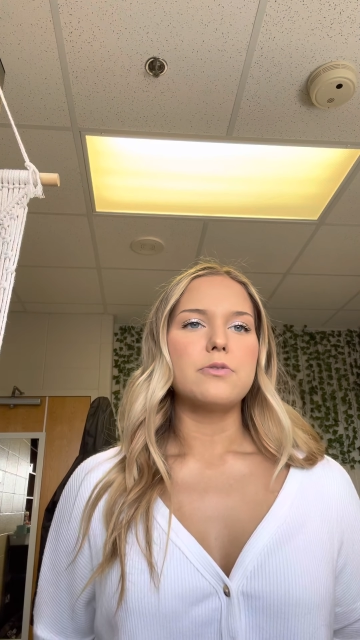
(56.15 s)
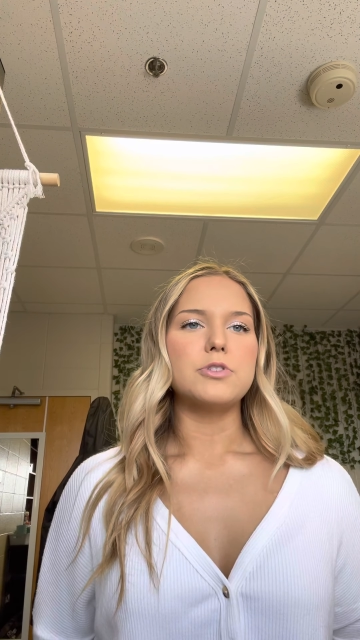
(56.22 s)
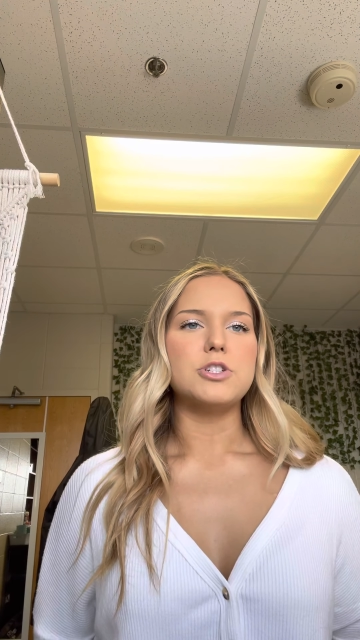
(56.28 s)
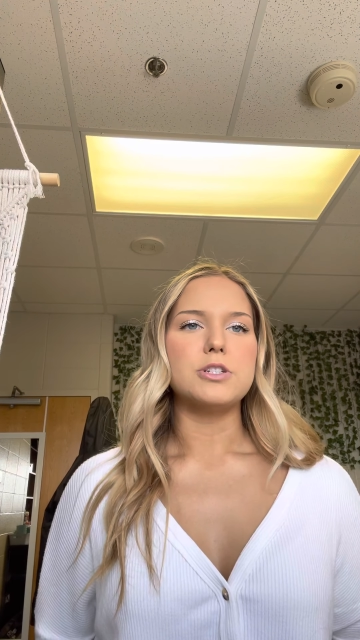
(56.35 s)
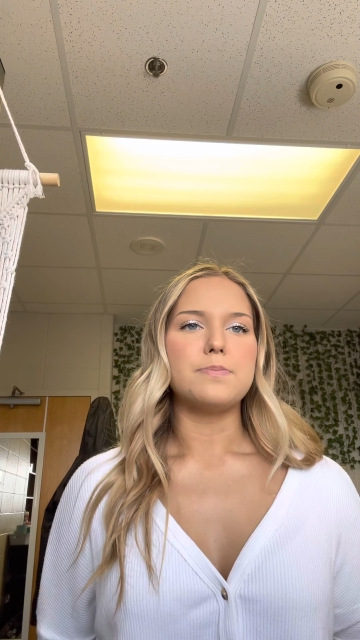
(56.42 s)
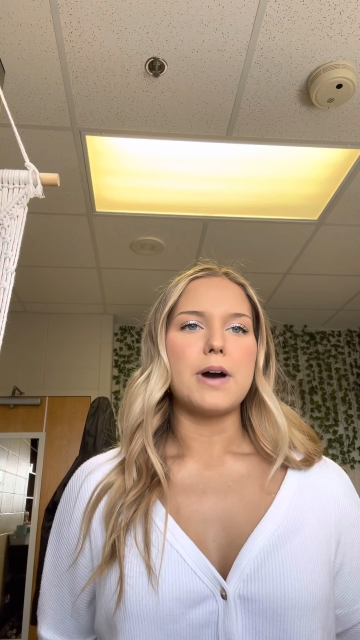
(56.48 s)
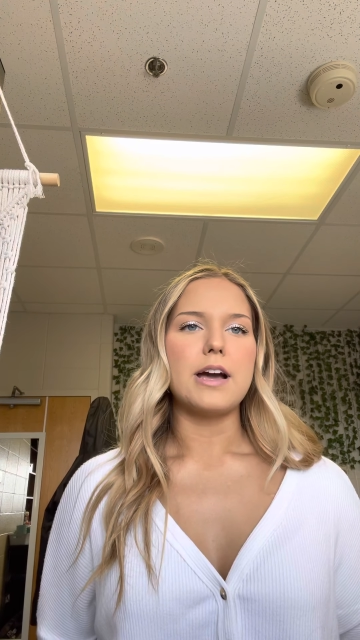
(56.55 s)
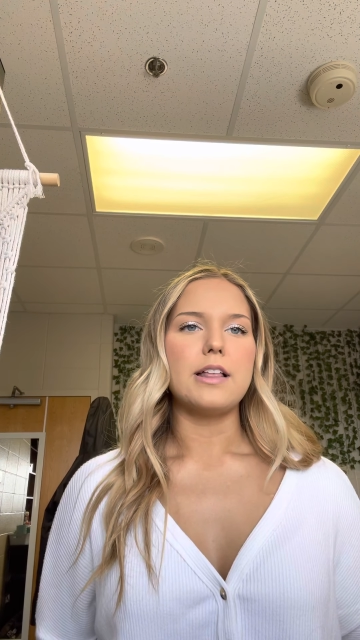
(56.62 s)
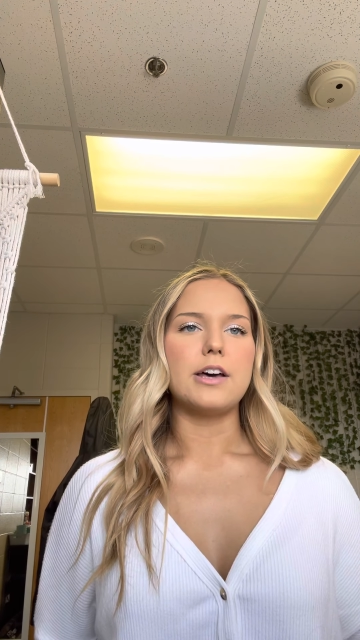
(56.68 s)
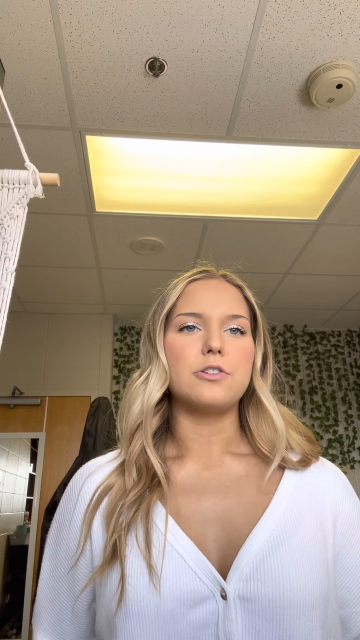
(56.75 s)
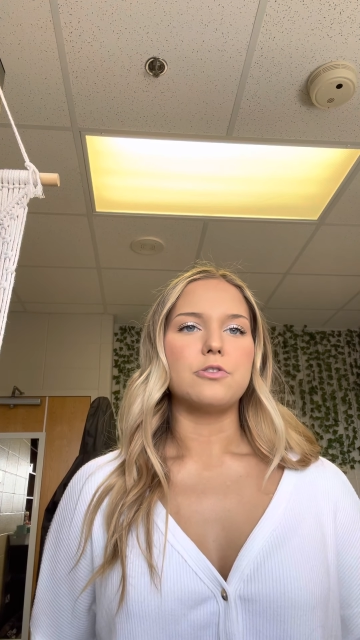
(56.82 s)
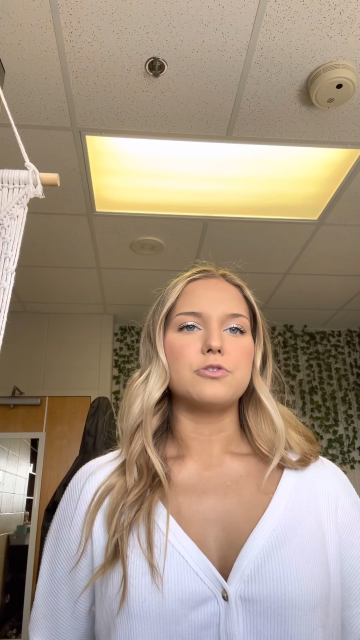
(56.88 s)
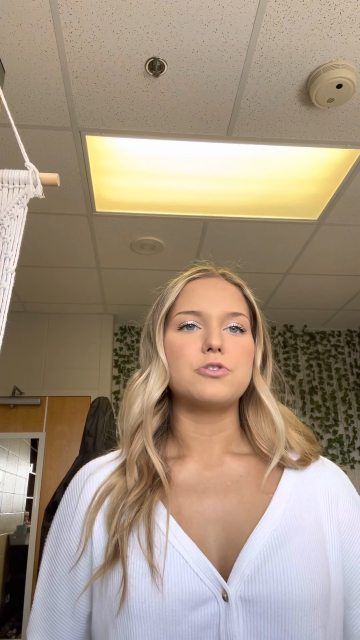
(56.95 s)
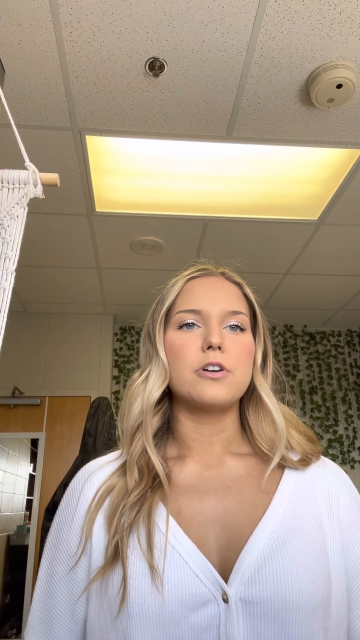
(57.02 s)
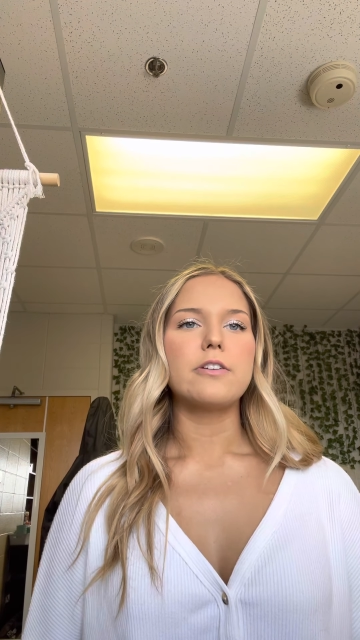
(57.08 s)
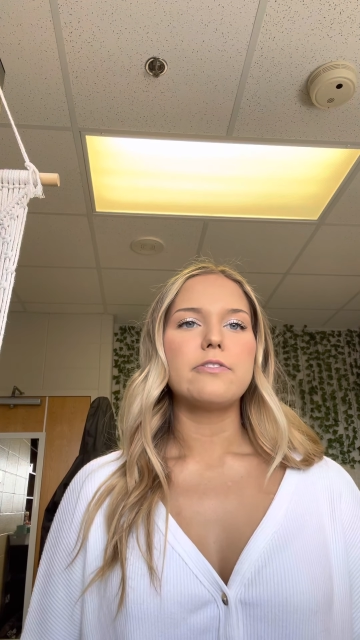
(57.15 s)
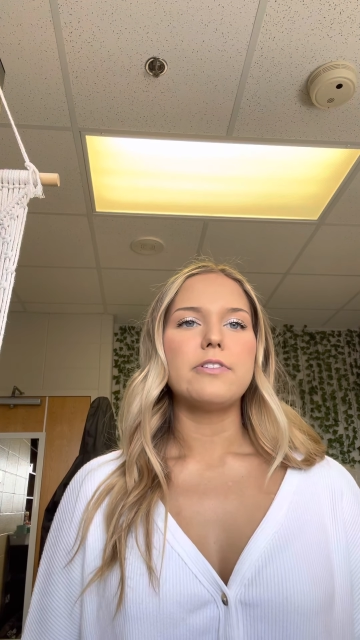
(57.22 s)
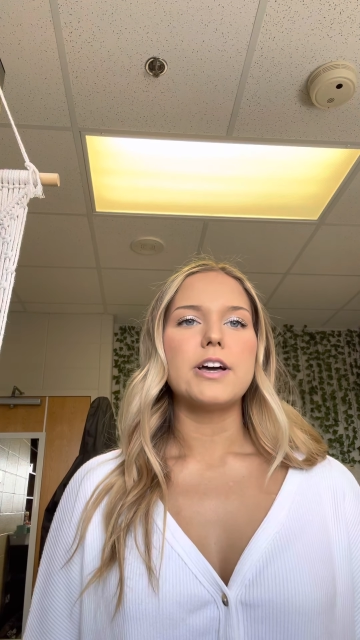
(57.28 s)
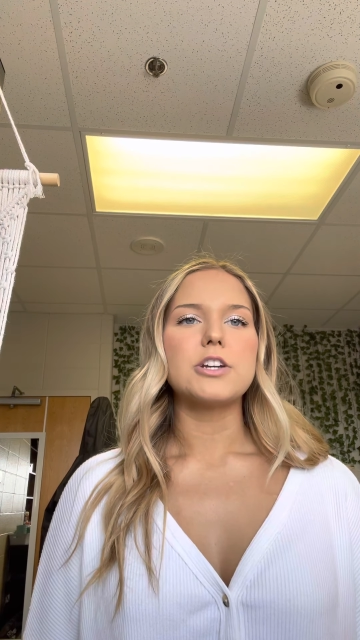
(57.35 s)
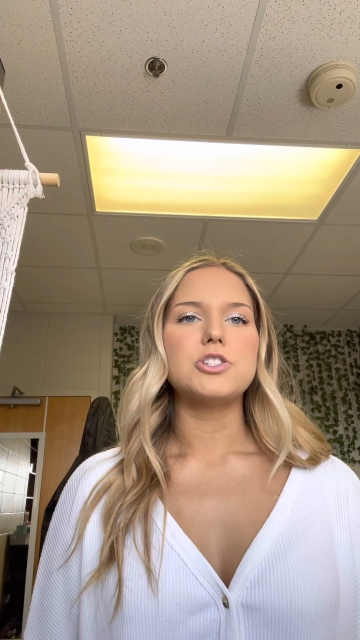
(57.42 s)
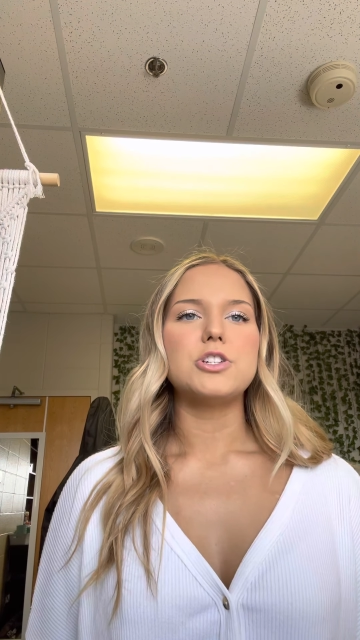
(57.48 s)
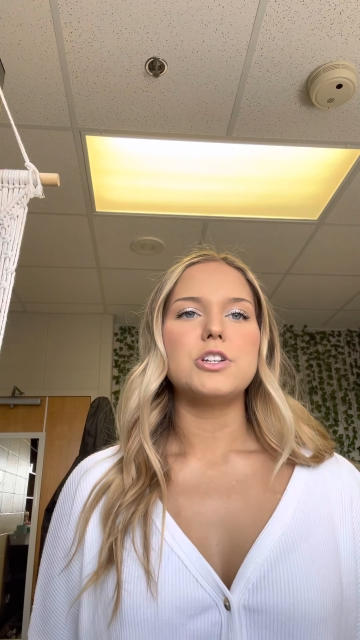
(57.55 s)
which is bilateral trunk
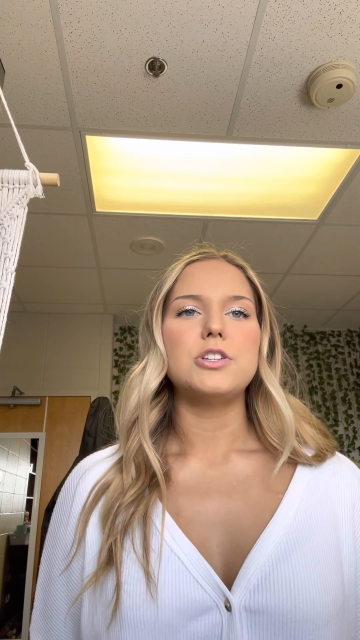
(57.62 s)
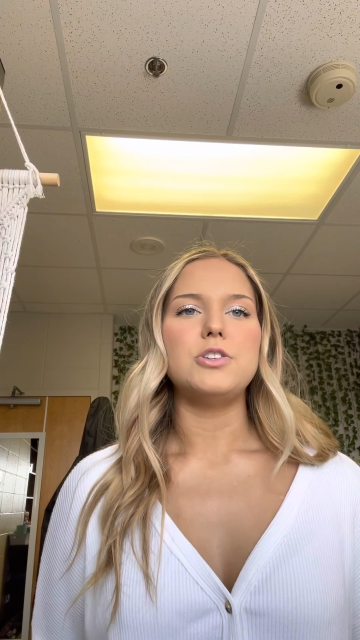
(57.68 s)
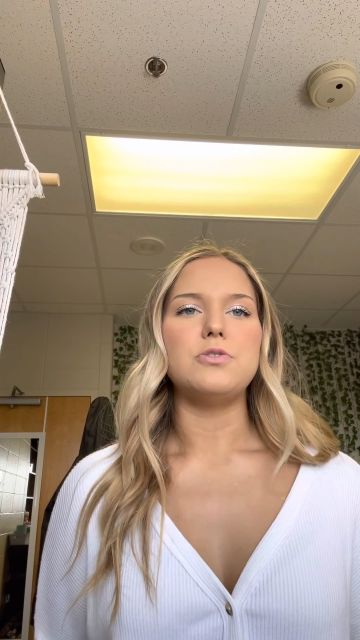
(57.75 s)
flexion,